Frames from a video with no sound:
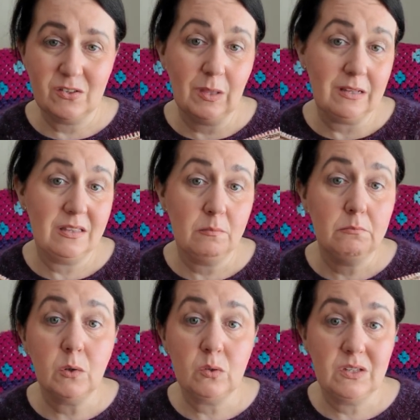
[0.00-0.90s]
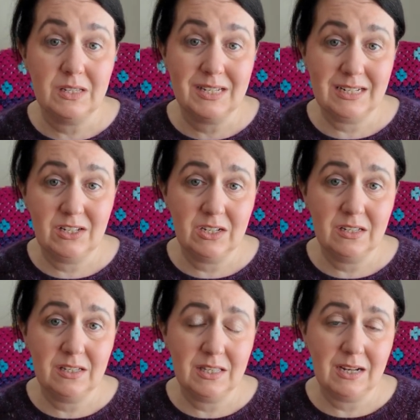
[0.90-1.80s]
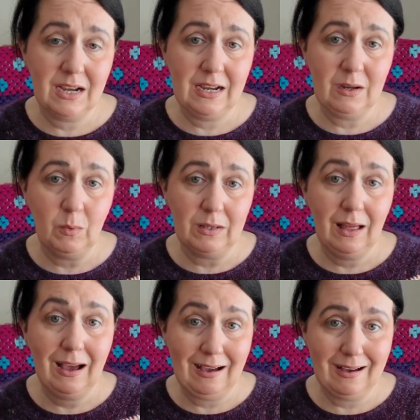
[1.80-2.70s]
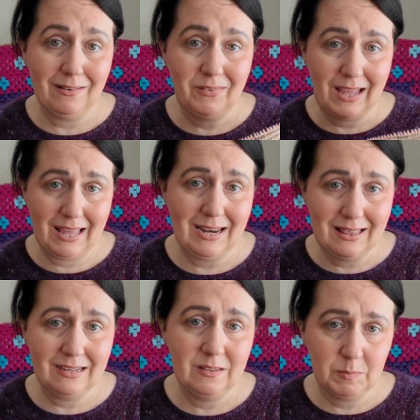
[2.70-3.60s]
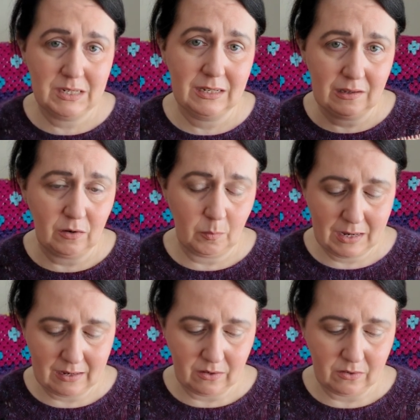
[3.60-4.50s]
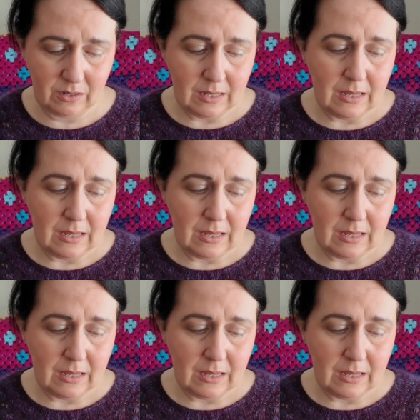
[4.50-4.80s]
So that's the most stitches that I will have in this particular pattern.